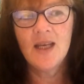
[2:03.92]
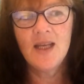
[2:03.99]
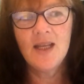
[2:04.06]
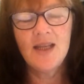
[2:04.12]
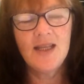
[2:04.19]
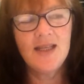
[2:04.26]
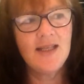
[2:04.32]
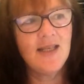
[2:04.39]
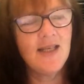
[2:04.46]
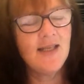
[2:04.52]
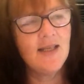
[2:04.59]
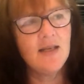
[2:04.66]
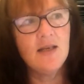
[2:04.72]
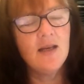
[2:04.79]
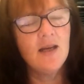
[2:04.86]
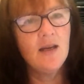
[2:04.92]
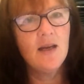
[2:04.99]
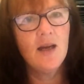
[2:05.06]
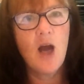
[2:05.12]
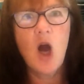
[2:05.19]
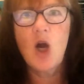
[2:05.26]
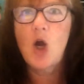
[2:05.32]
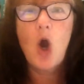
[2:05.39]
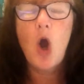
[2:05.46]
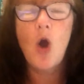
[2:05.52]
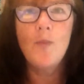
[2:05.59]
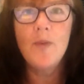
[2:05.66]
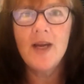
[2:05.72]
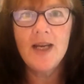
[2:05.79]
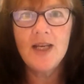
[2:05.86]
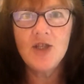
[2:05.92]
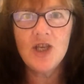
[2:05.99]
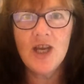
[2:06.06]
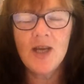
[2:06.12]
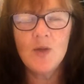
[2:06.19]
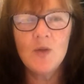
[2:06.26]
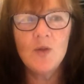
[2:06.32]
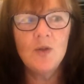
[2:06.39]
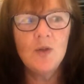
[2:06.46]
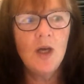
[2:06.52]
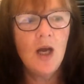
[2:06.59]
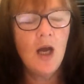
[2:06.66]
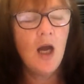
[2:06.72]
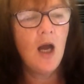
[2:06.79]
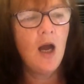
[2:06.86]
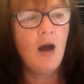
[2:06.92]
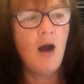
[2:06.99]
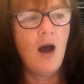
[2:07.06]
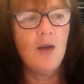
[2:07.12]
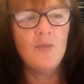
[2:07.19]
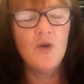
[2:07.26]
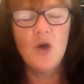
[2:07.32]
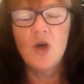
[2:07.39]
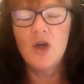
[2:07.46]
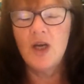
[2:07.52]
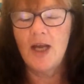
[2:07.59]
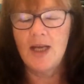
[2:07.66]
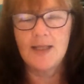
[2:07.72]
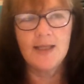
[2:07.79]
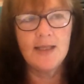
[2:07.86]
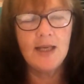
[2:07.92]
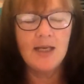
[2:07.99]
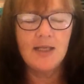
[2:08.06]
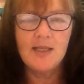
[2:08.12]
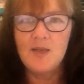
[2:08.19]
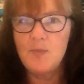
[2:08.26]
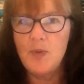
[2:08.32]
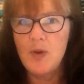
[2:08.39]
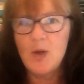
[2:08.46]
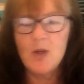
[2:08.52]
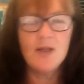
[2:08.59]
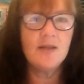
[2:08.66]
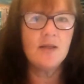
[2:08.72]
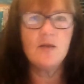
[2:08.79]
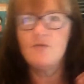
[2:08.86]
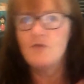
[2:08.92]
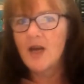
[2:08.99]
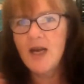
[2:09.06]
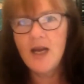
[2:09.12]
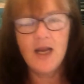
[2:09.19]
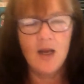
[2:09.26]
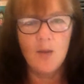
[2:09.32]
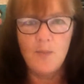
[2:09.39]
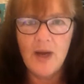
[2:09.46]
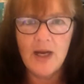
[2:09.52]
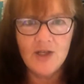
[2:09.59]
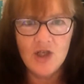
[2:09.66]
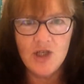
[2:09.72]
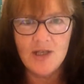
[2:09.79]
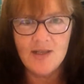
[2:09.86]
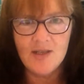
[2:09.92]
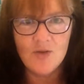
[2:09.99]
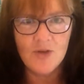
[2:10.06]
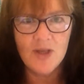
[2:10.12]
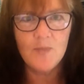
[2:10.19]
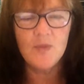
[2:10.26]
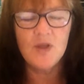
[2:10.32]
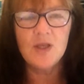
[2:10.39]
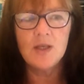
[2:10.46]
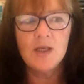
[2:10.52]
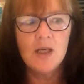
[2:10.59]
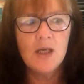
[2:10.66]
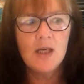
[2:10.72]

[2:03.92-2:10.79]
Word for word: This isn't a comedy channel. I'm not a sexy person reading a punchy script.